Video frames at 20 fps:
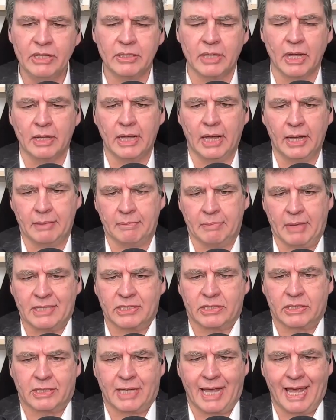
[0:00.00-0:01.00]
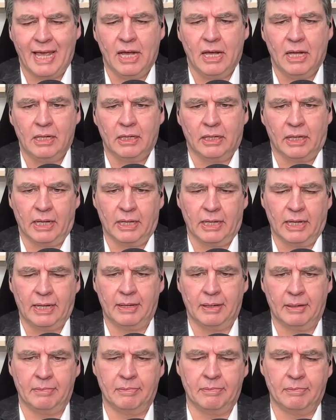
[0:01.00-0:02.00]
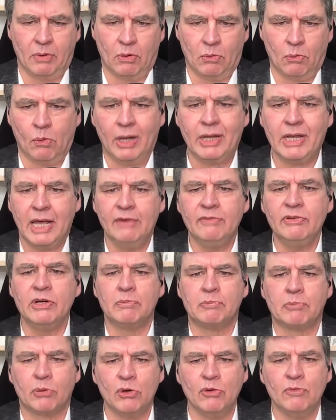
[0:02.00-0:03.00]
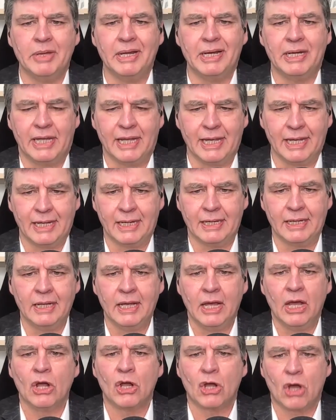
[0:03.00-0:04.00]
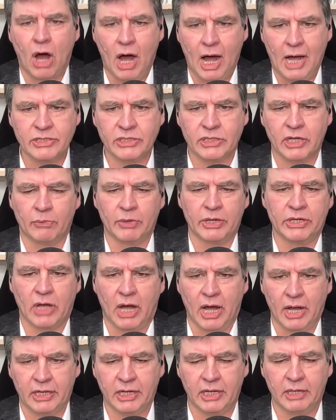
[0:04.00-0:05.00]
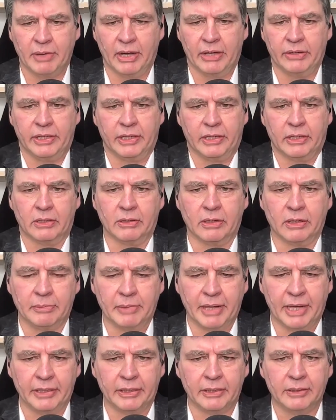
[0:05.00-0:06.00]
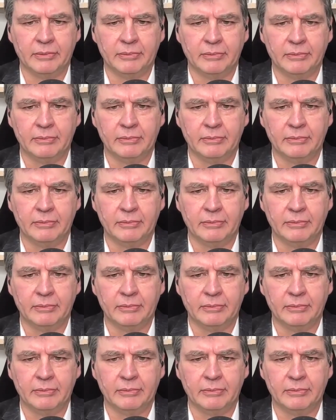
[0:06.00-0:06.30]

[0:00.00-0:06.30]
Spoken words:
of a scale, what kind of an improvement in costs are we talking about here, Amanda?